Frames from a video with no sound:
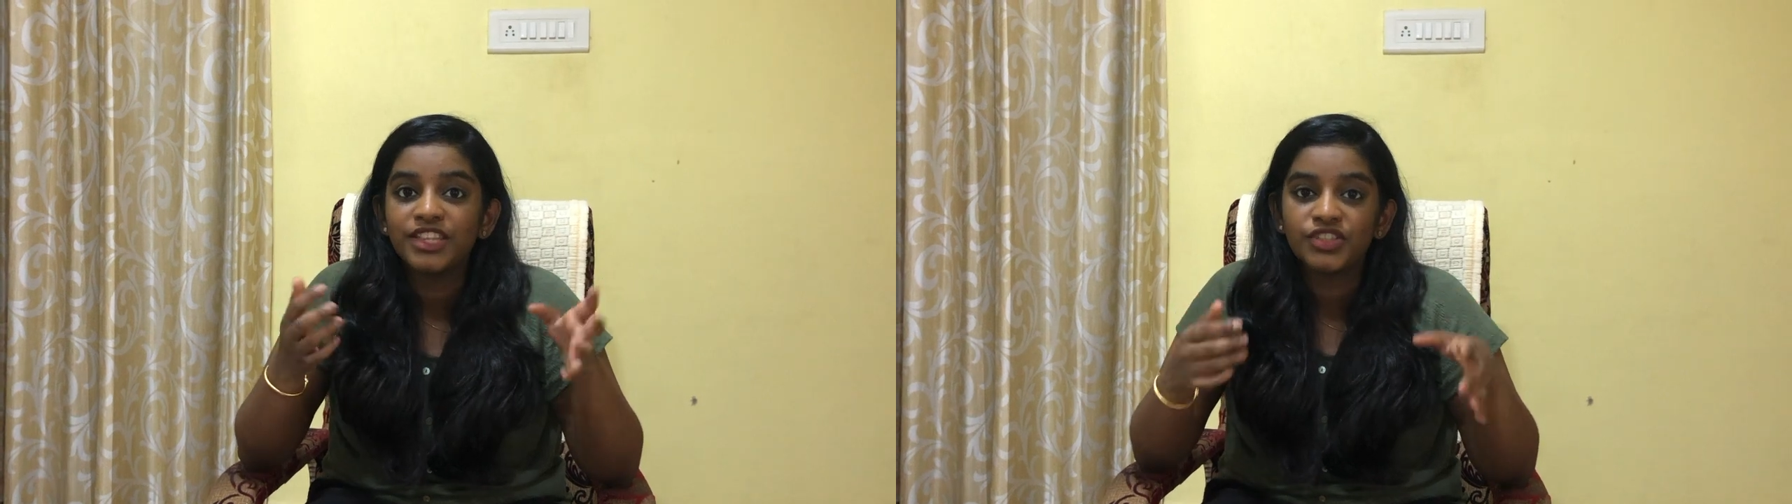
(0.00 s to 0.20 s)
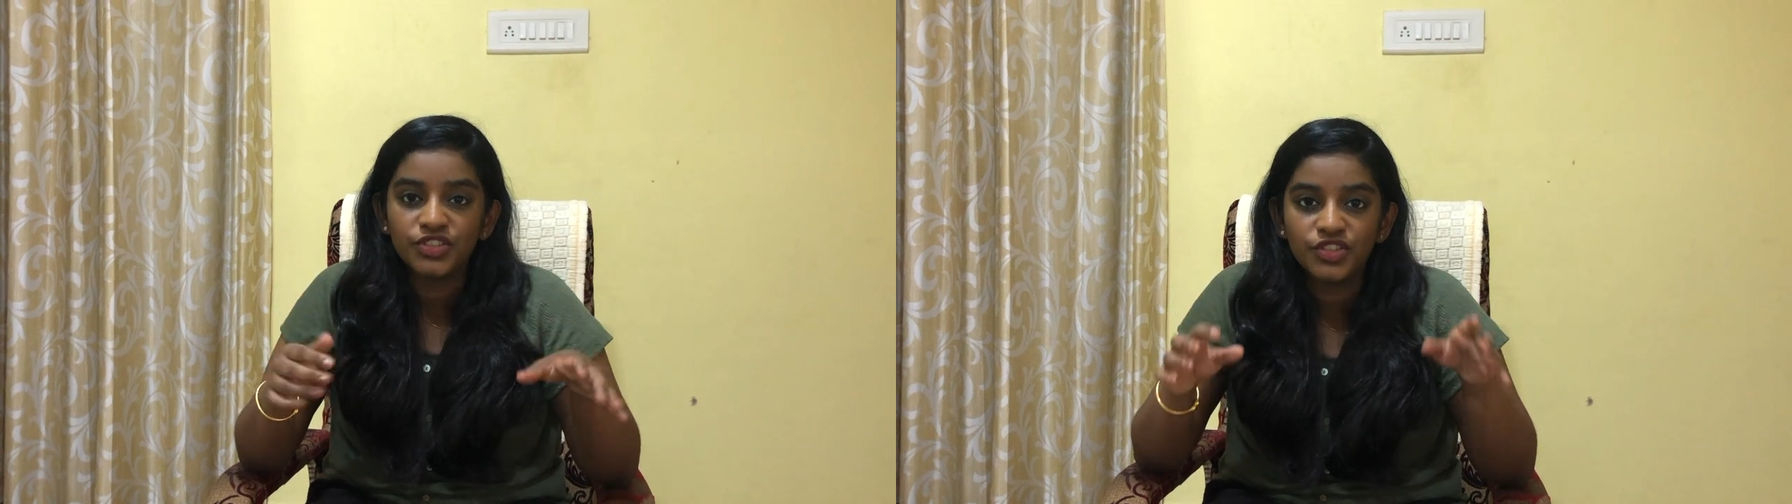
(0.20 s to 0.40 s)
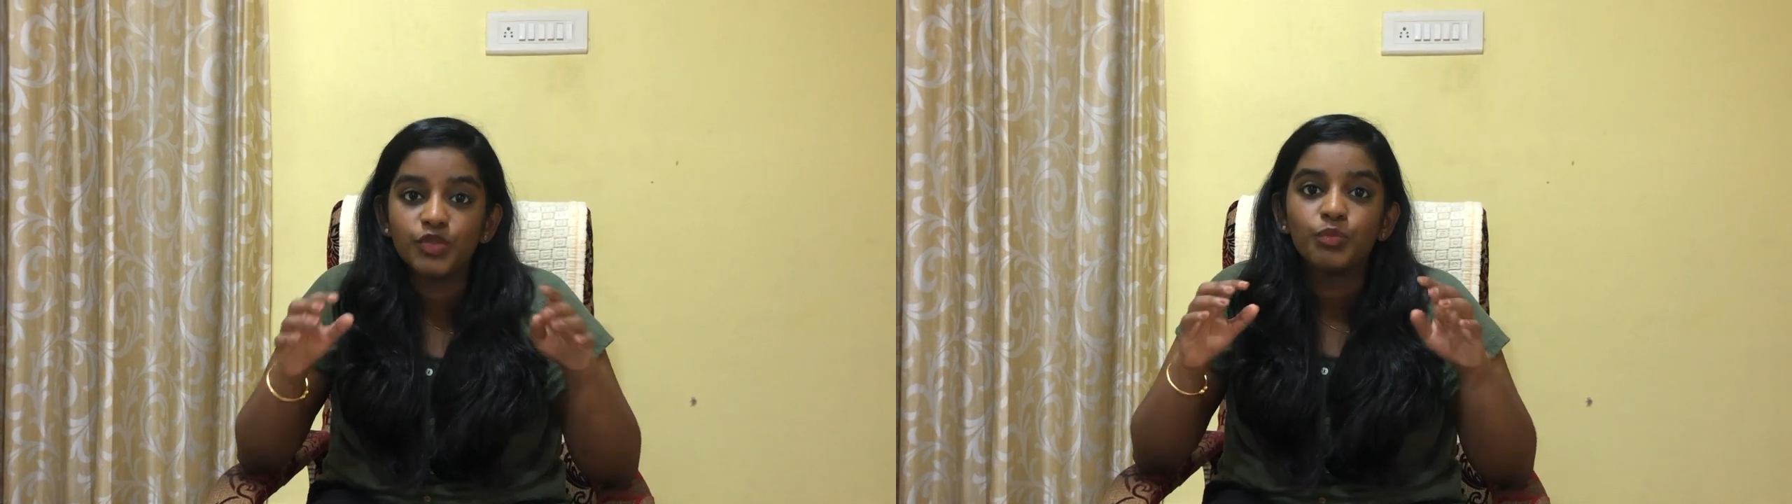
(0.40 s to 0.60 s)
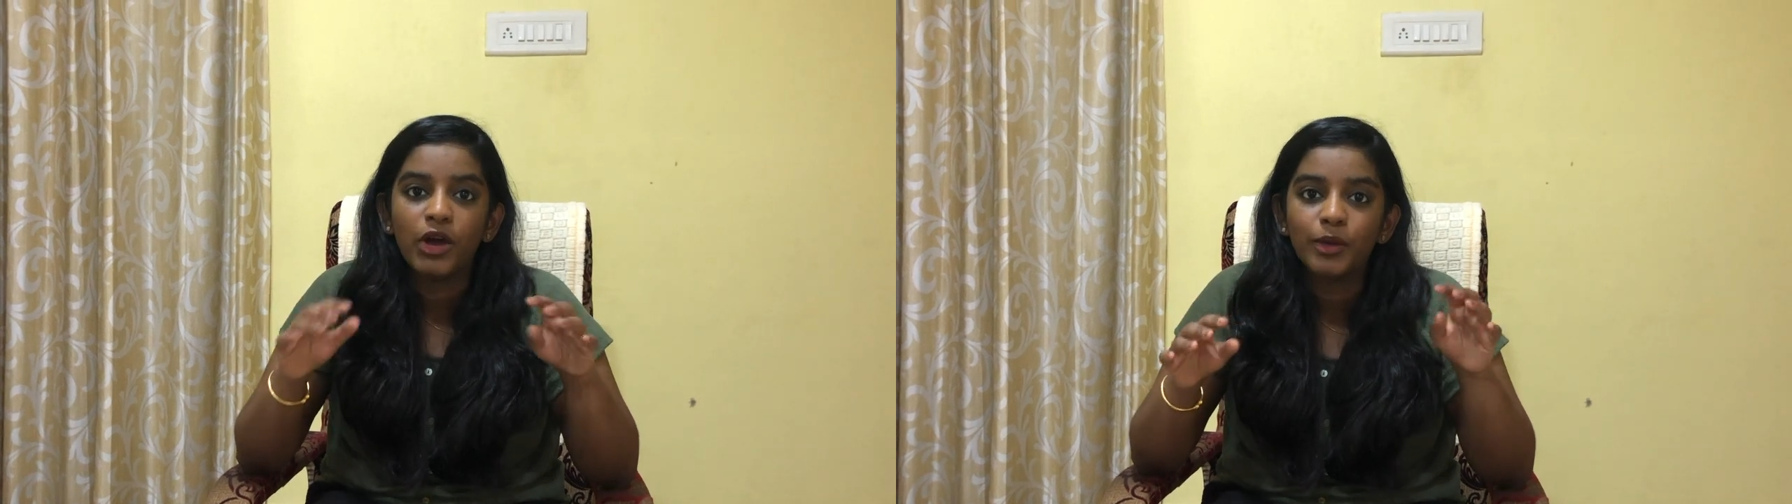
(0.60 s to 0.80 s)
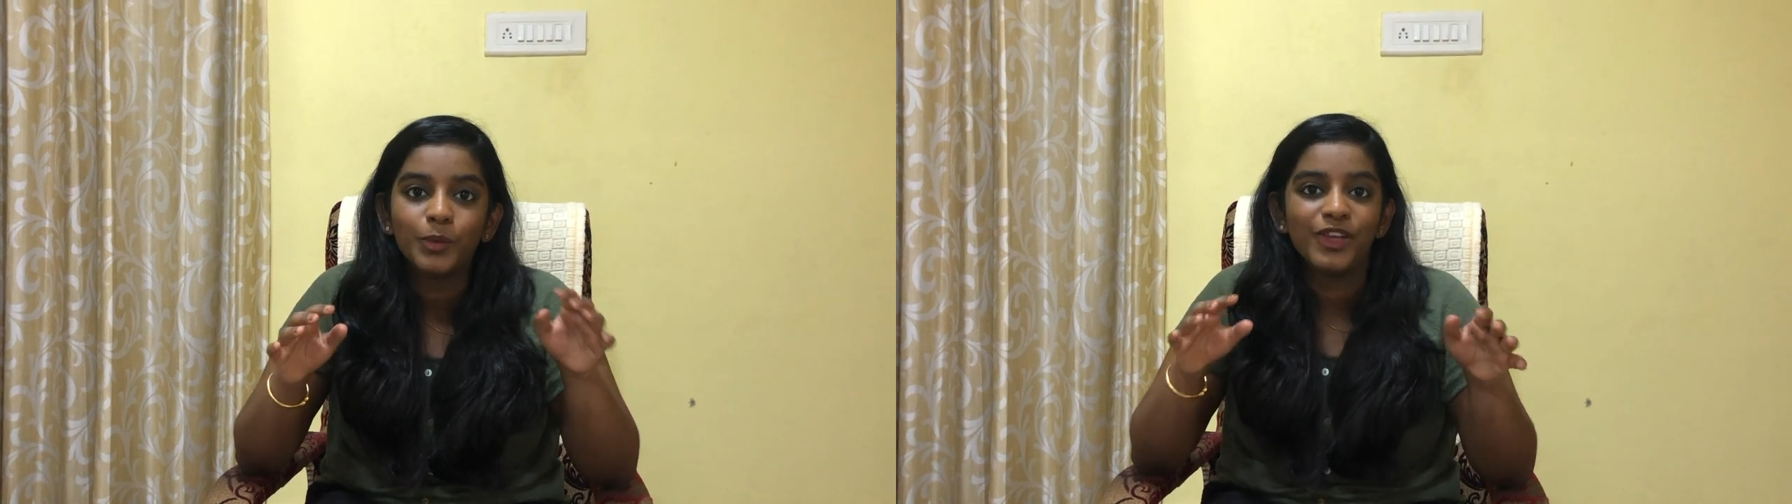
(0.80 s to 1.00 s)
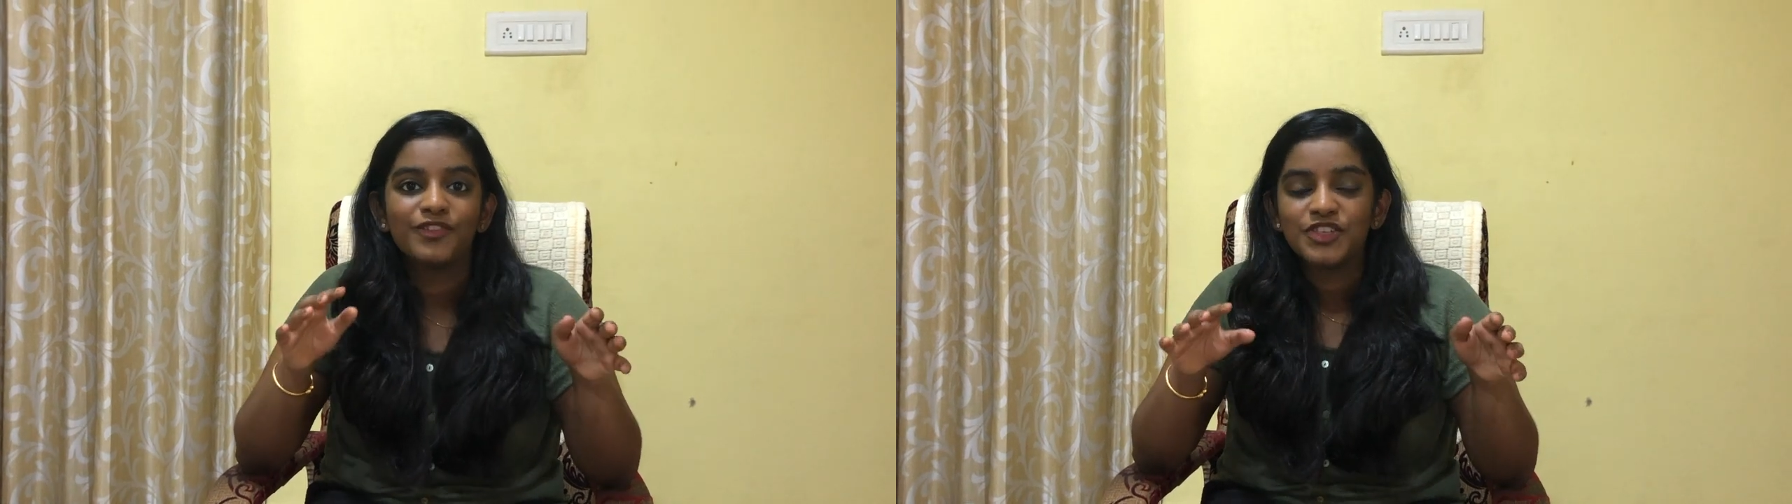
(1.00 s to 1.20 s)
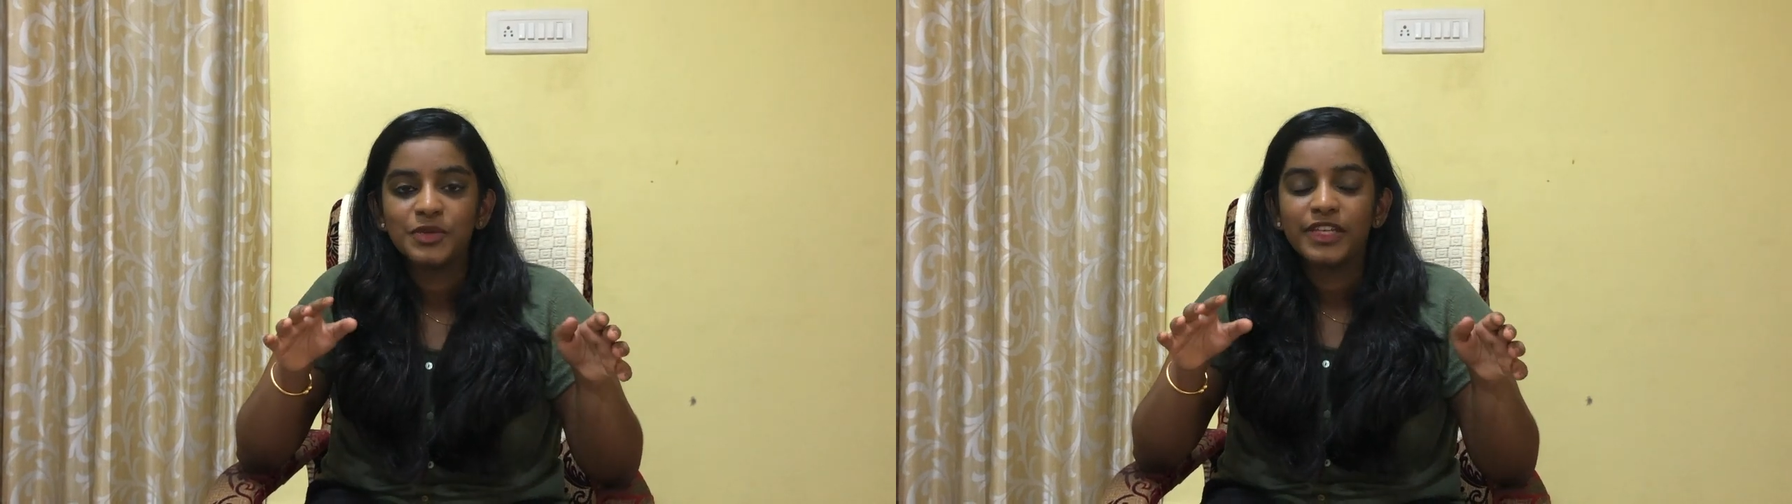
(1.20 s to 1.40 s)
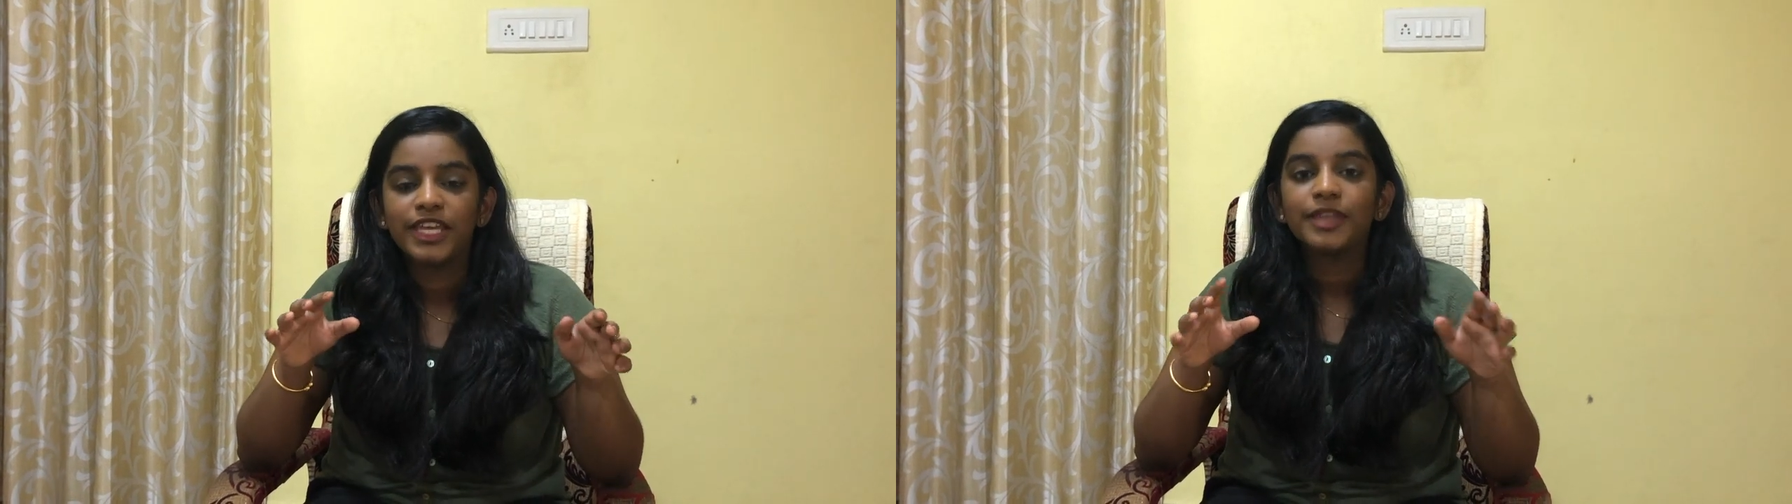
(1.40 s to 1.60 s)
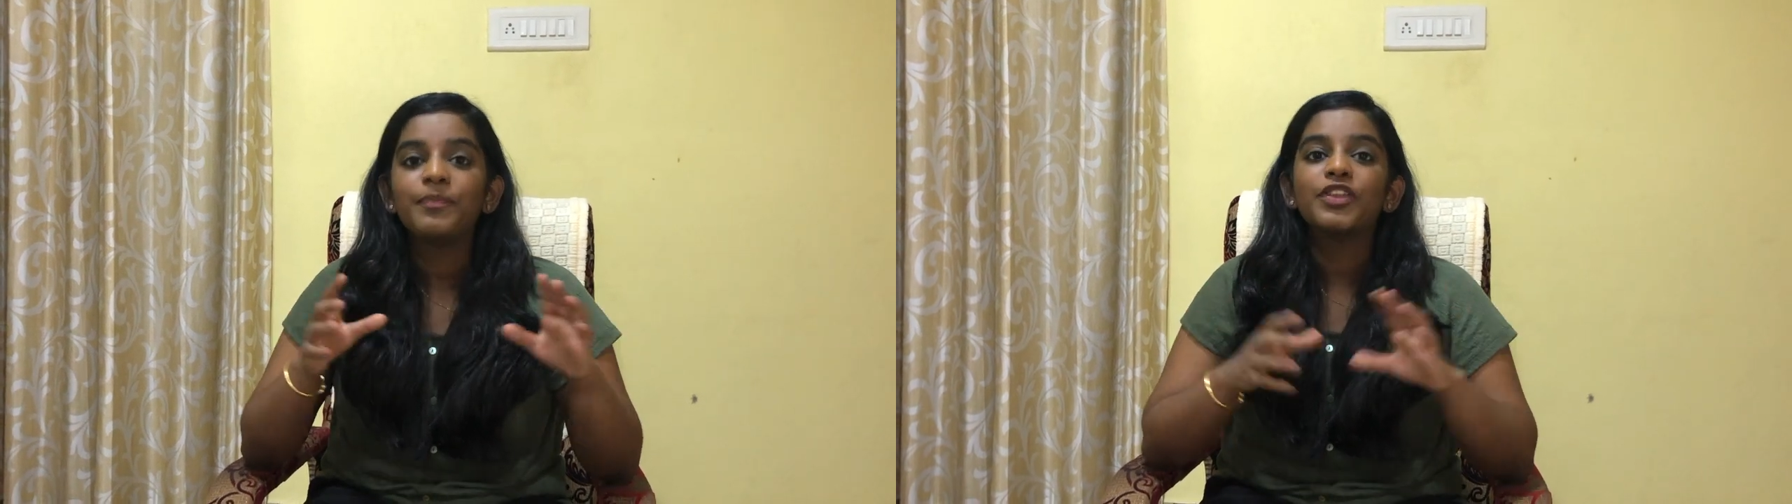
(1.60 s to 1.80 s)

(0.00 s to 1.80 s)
This is just one way of doing it.